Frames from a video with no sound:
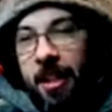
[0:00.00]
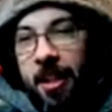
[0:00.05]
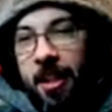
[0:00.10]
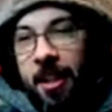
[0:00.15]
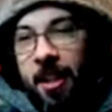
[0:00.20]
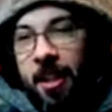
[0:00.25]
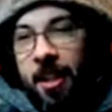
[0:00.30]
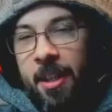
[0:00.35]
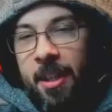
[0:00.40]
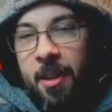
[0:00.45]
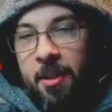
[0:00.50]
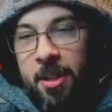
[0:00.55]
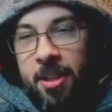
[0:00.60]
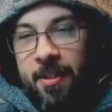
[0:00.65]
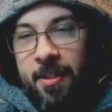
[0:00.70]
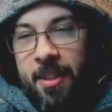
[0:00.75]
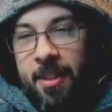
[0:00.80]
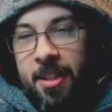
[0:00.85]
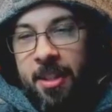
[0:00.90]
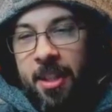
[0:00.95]
and they'll just
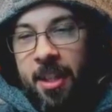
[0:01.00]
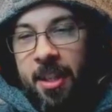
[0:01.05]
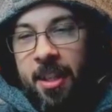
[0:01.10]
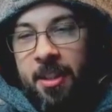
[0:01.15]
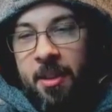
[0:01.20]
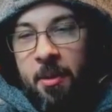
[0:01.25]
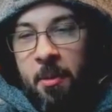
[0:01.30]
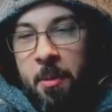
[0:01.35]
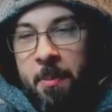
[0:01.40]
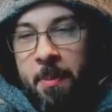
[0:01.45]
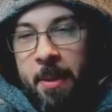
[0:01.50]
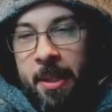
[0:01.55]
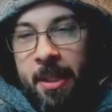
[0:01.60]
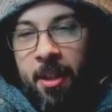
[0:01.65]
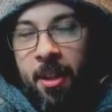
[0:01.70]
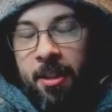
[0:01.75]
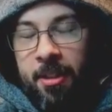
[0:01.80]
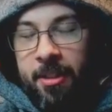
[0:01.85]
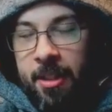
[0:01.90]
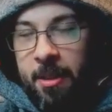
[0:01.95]
have to turn into a big
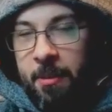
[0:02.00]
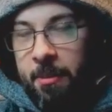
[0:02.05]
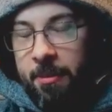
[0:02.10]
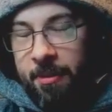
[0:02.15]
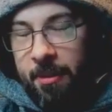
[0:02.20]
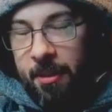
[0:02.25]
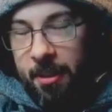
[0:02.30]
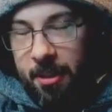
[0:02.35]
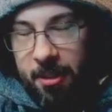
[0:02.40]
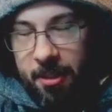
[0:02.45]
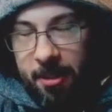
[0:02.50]
lightsaber fight?